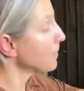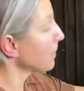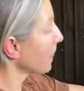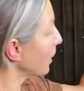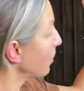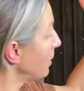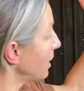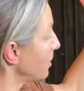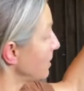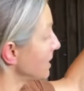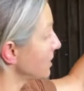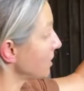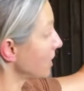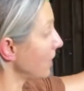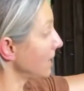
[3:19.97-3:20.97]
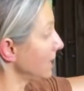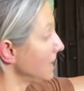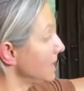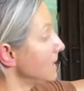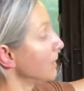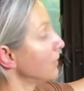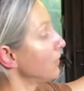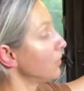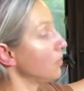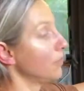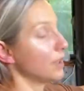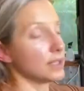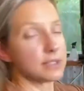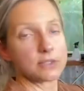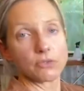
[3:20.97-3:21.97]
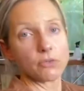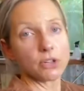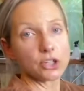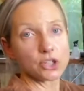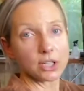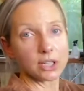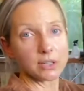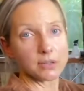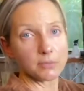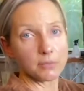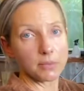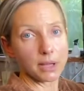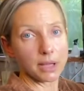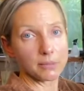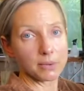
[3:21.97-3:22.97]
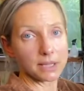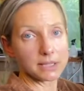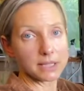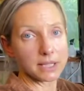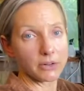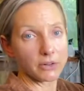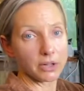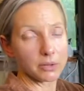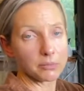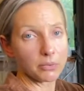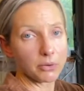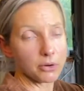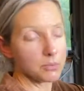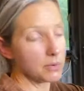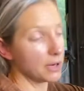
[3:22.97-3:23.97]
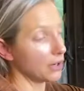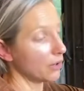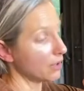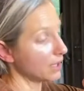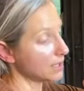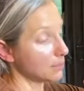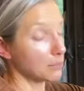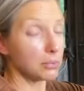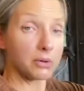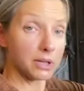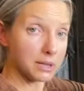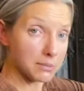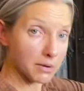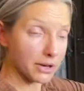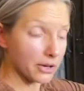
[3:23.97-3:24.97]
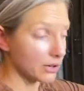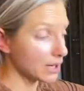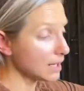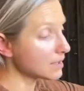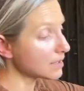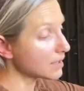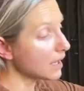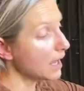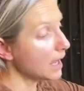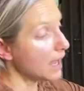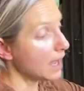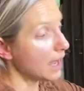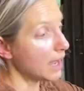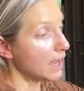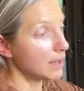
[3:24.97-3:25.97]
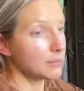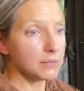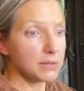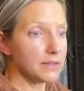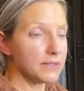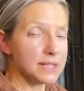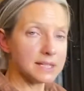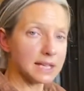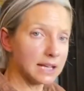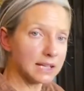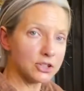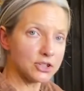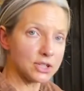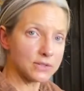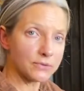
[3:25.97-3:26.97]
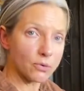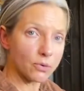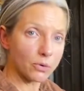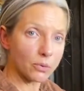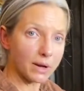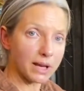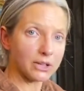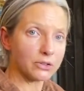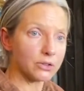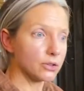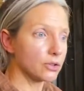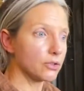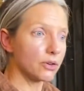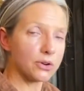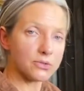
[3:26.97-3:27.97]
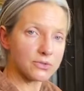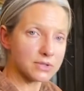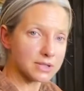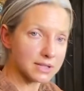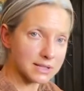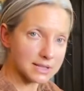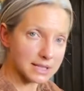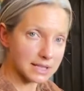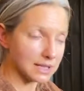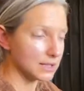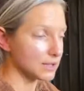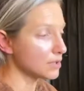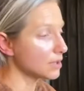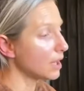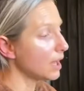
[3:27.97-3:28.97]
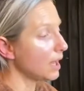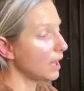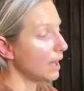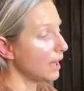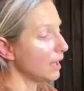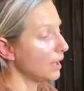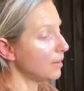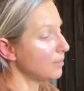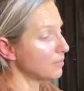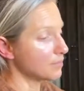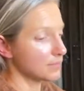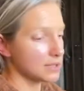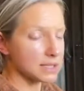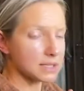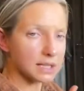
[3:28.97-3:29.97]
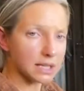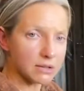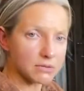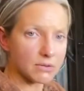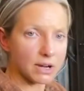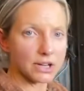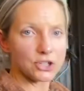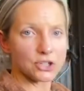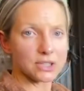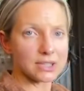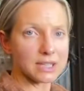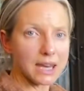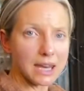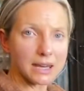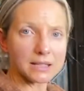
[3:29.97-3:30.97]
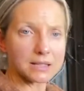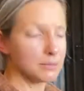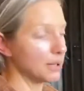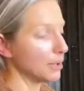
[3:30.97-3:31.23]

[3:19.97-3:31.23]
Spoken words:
where we start eating food that's rich in bacteria and probiotics and prebiotics, and these allergies fall away. You know, Crohn's disease, skin rashes, eczema,